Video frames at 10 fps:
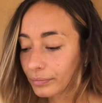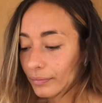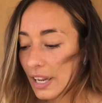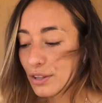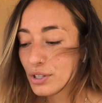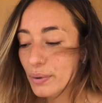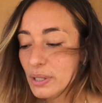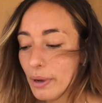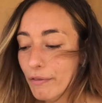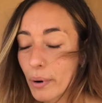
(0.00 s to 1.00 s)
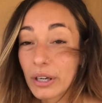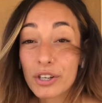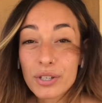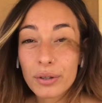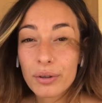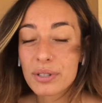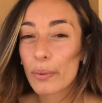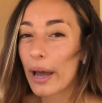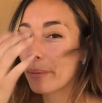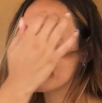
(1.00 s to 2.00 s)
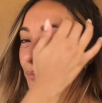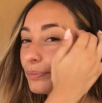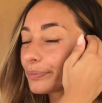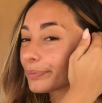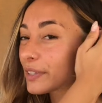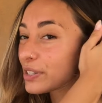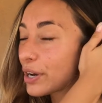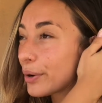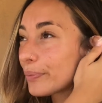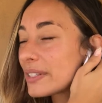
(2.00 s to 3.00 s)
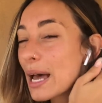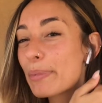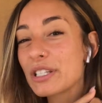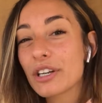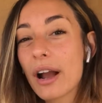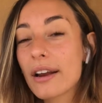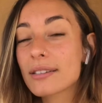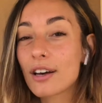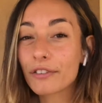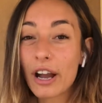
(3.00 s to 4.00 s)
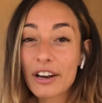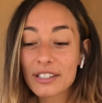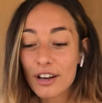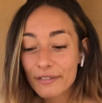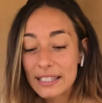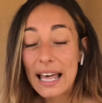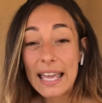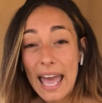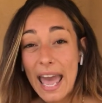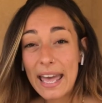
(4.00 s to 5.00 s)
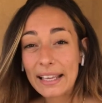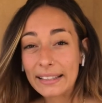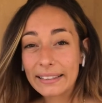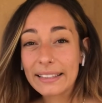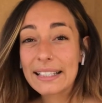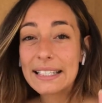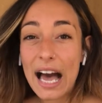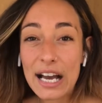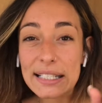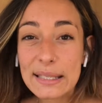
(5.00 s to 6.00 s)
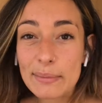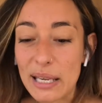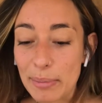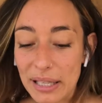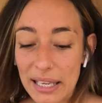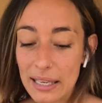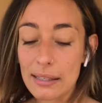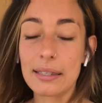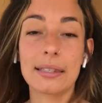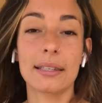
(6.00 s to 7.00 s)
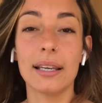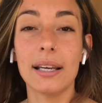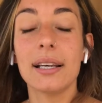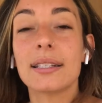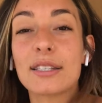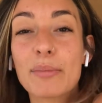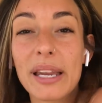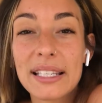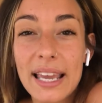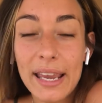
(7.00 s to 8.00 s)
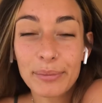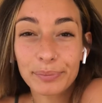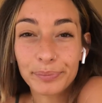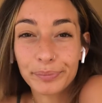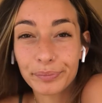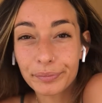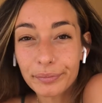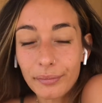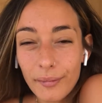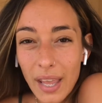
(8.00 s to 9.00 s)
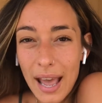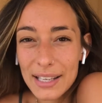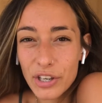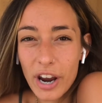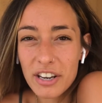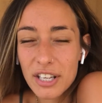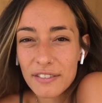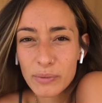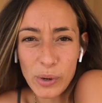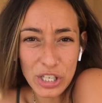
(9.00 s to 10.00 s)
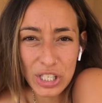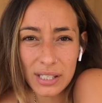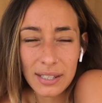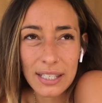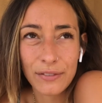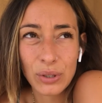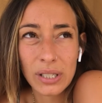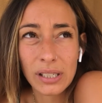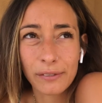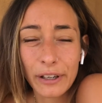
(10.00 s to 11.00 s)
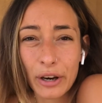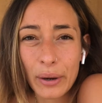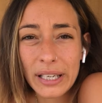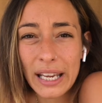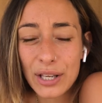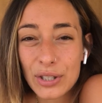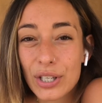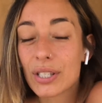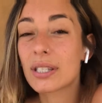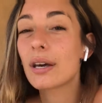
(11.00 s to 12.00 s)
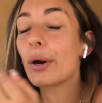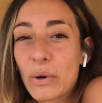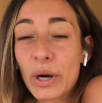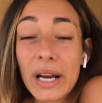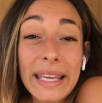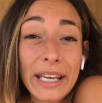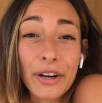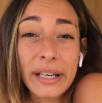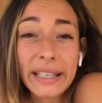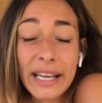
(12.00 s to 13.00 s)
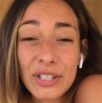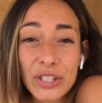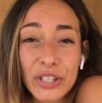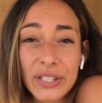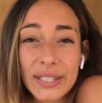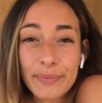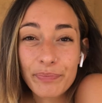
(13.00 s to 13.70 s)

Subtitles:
and there's always a way forward. Your soul knows the way. So tap into your higher self. Your higher self is like, hey, talk to me, please. So meditate. Ask your higher self some questions. See if you can figure out any answers or hear any answers,